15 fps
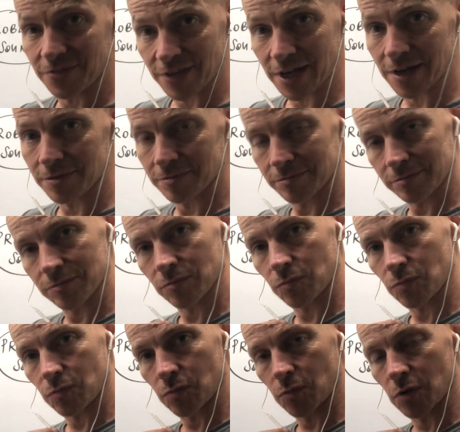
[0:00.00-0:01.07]
that
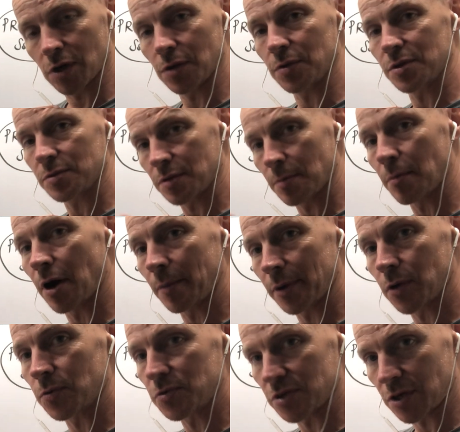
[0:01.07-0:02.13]
word that might be
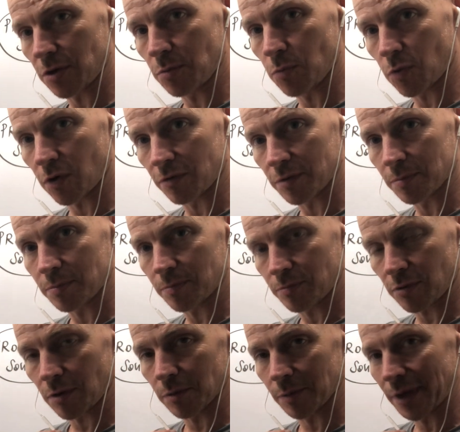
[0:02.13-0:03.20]
causing you more of a
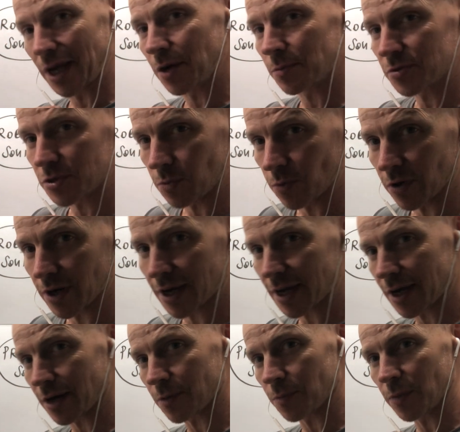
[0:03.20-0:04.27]
problem. It helps you work
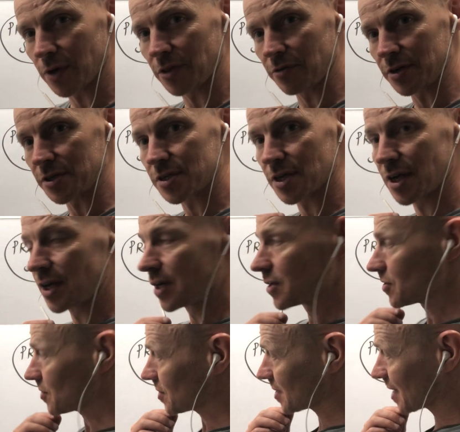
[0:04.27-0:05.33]
out whether it's
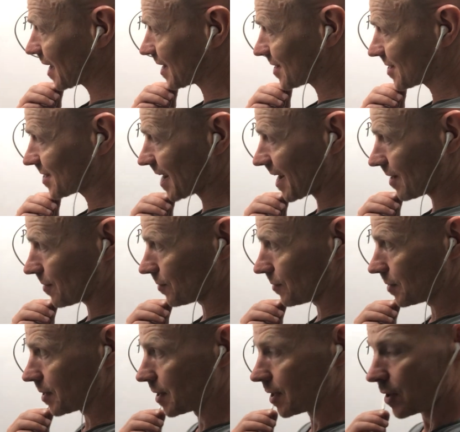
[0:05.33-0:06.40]
just that
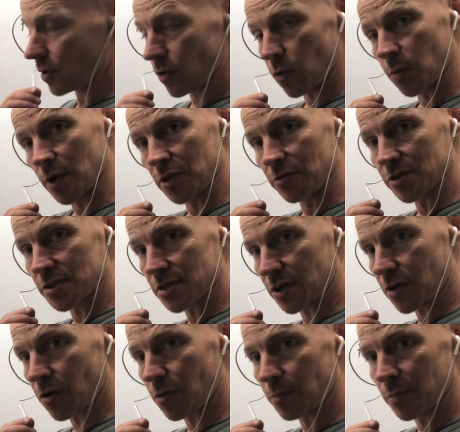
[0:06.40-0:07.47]
sound or whether it's the
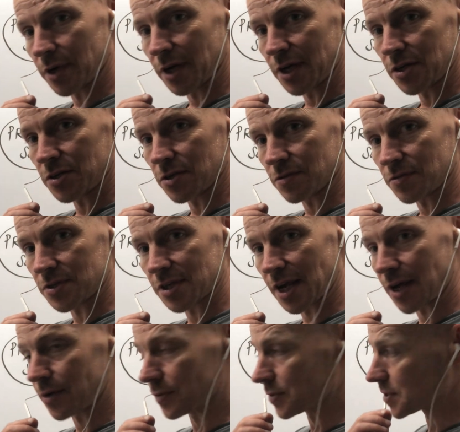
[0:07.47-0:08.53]
combination of
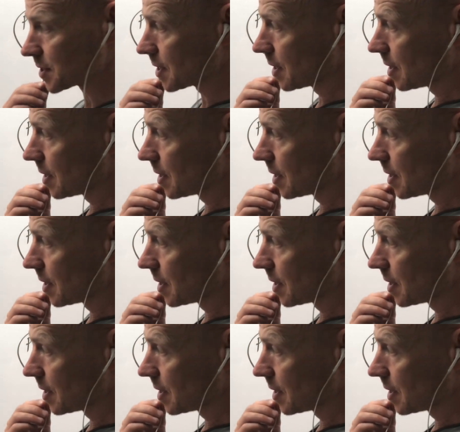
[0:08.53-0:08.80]
sounds